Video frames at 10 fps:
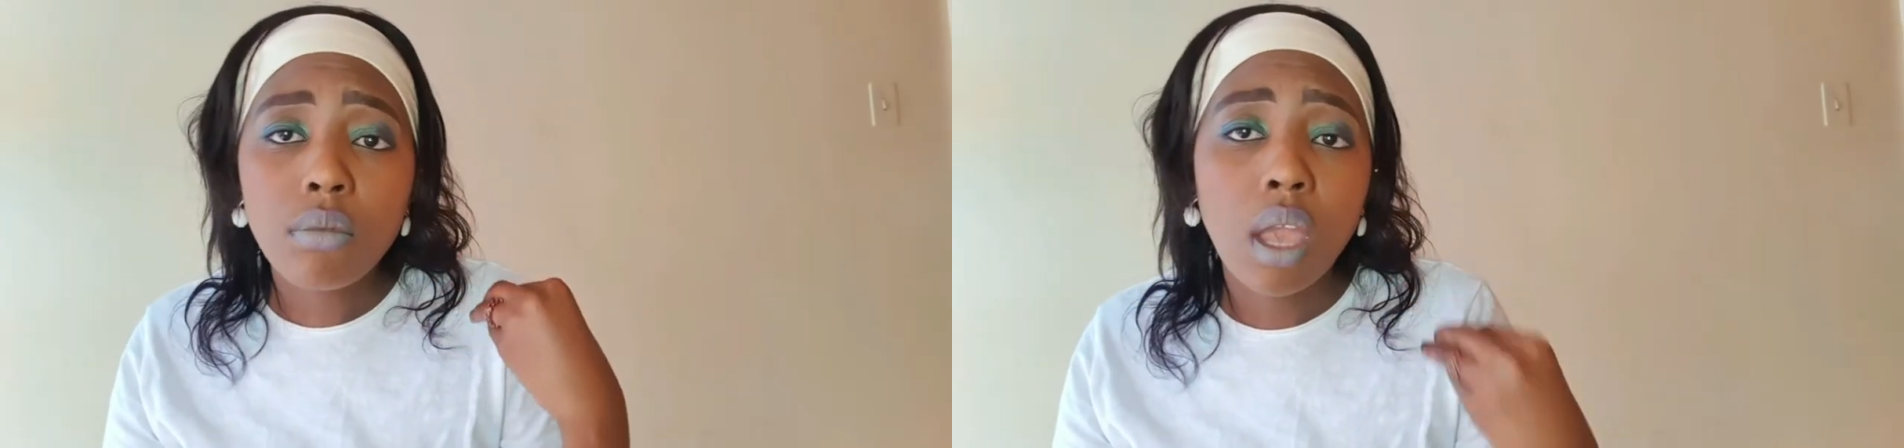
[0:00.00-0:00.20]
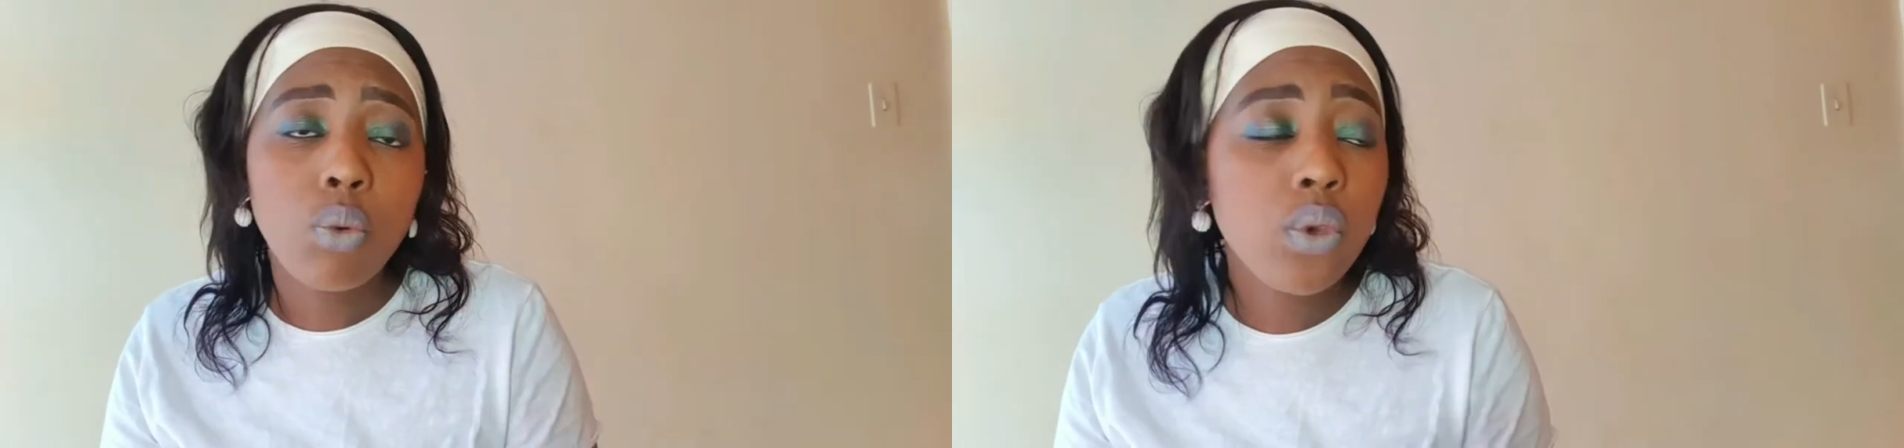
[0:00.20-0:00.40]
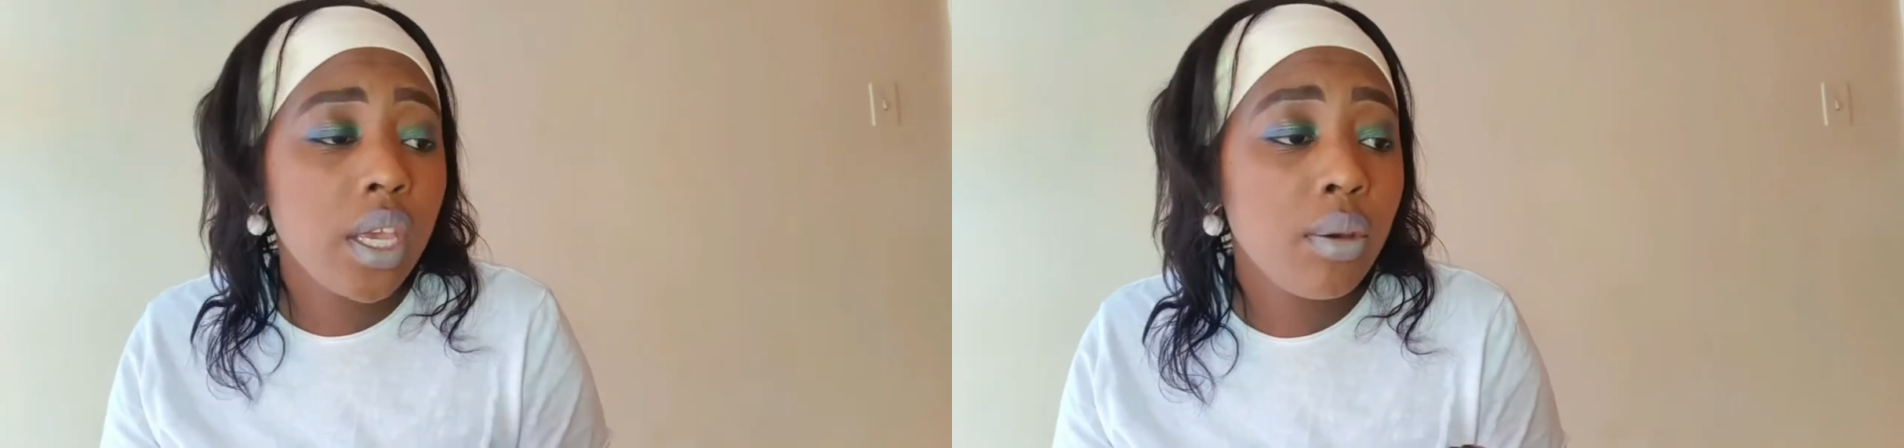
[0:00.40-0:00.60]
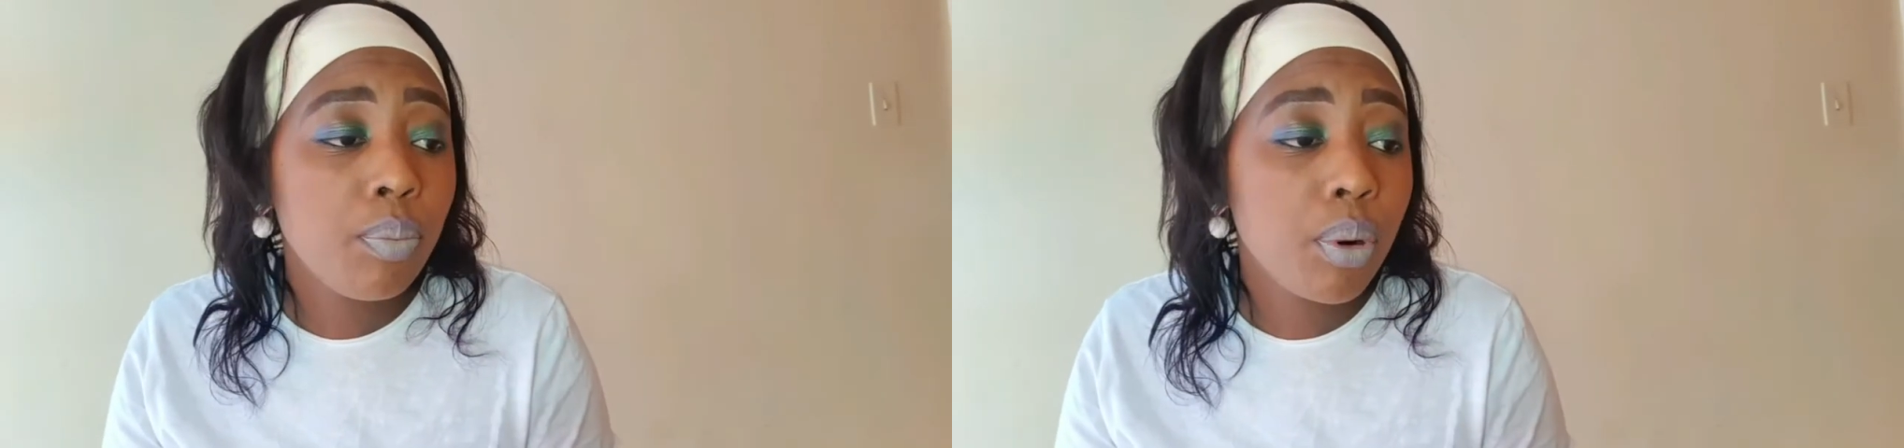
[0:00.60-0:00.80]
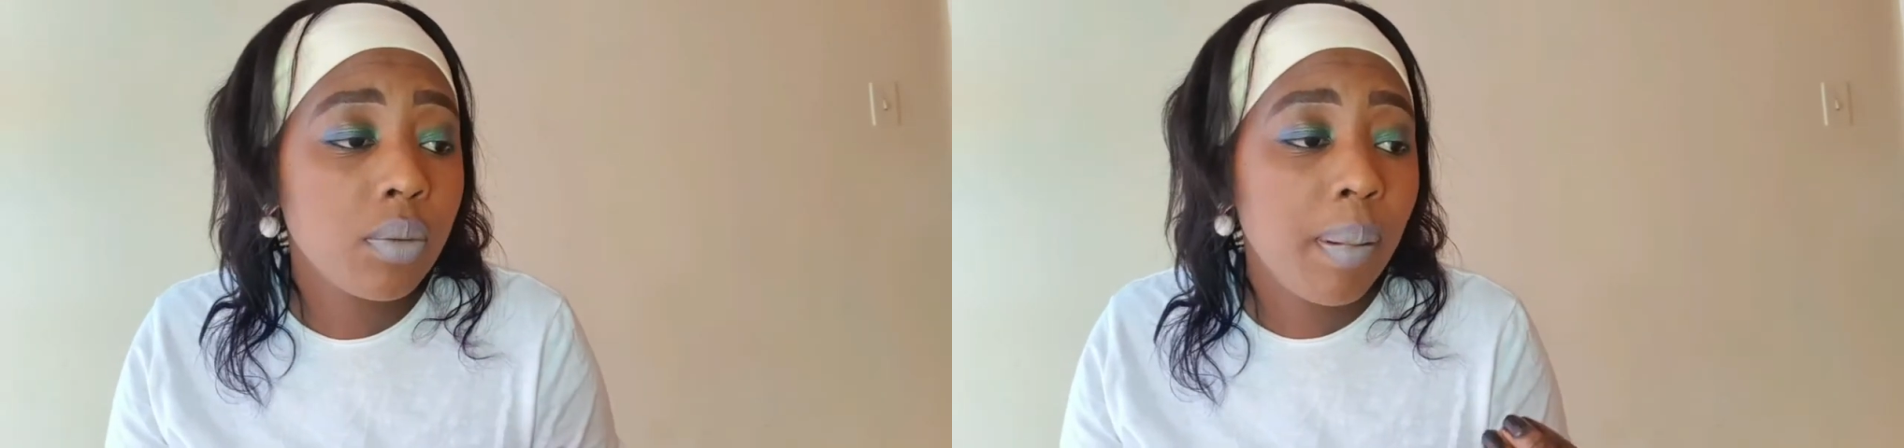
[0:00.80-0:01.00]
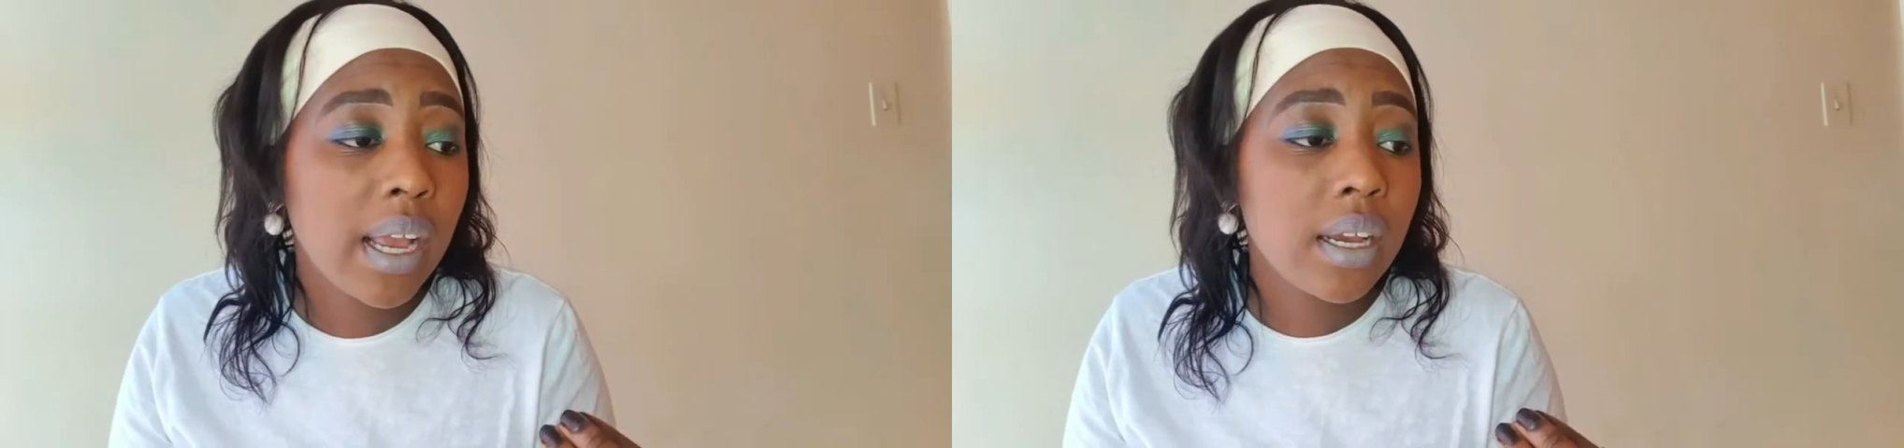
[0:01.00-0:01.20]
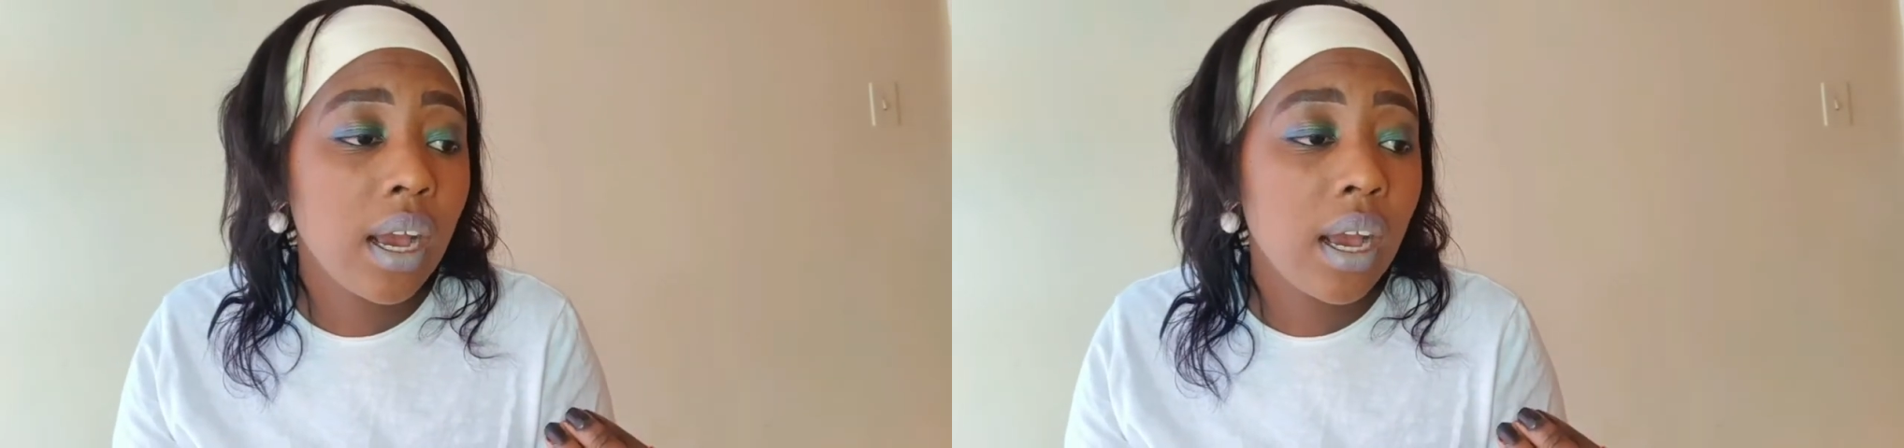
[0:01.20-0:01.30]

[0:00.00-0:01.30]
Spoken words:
we put back